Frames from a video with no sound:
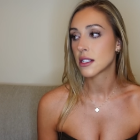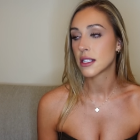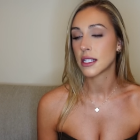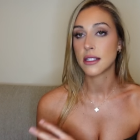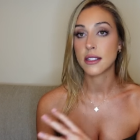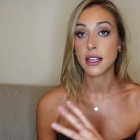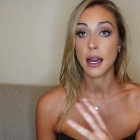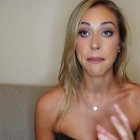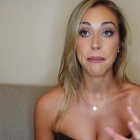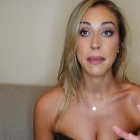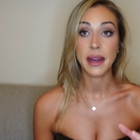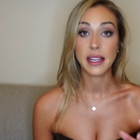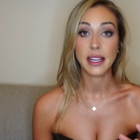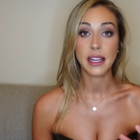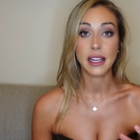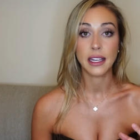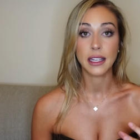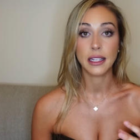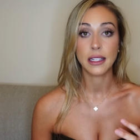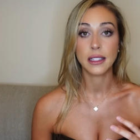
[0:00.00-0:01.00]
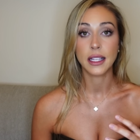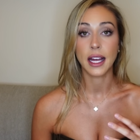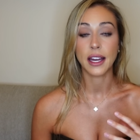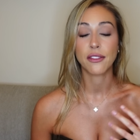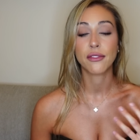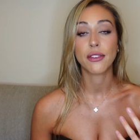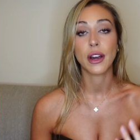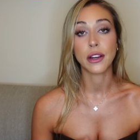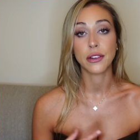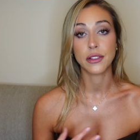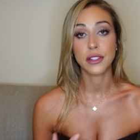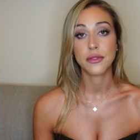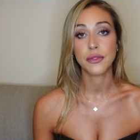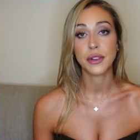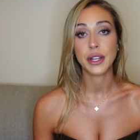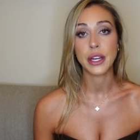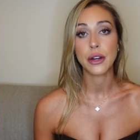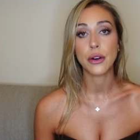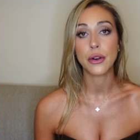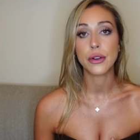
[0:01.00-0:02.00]
since I'm making like fragrance
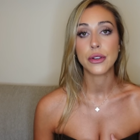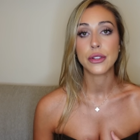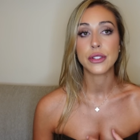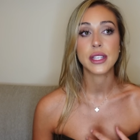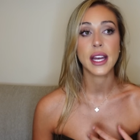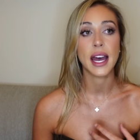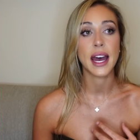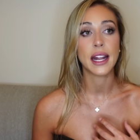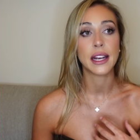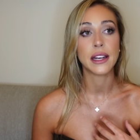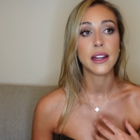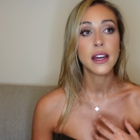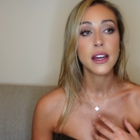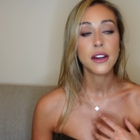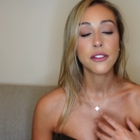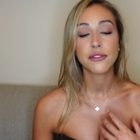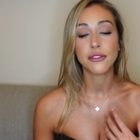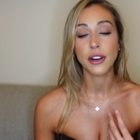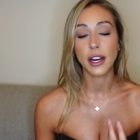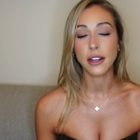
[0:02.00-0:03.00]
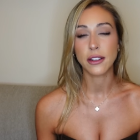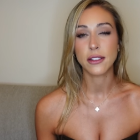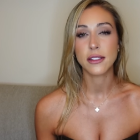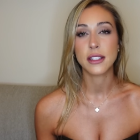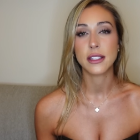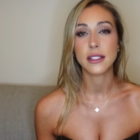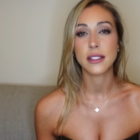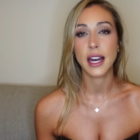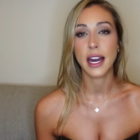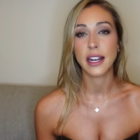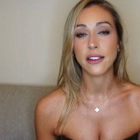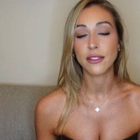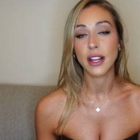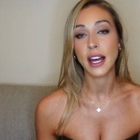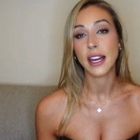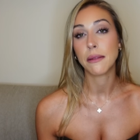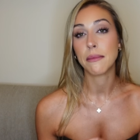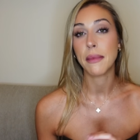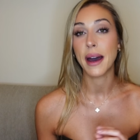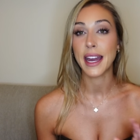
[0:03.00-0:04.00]
videos and fragrance is kind of
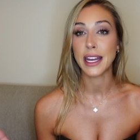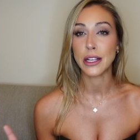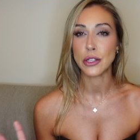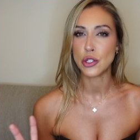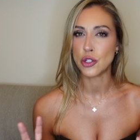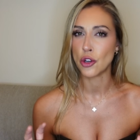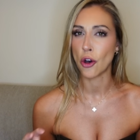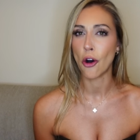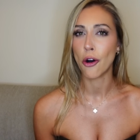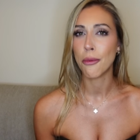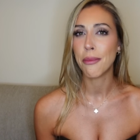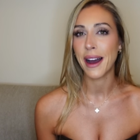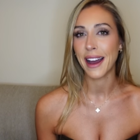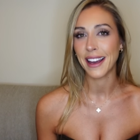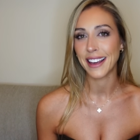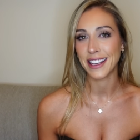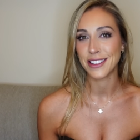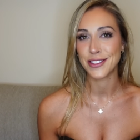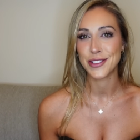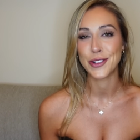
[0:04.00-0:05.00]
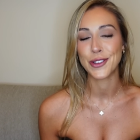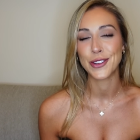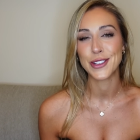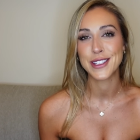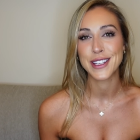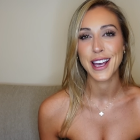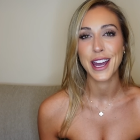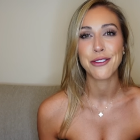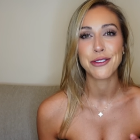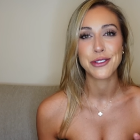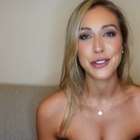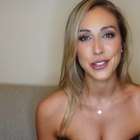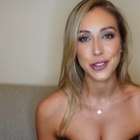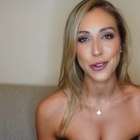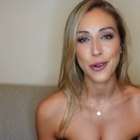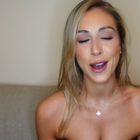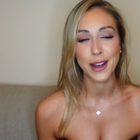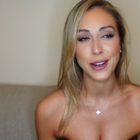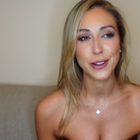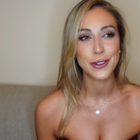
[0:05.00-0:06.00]
like my job, I guess you could say, which is
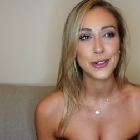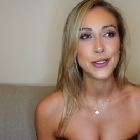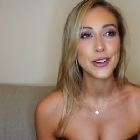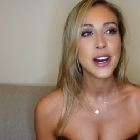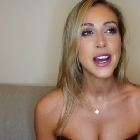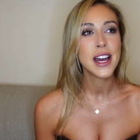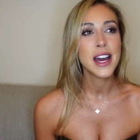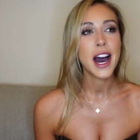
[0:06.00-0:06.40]
quite cool.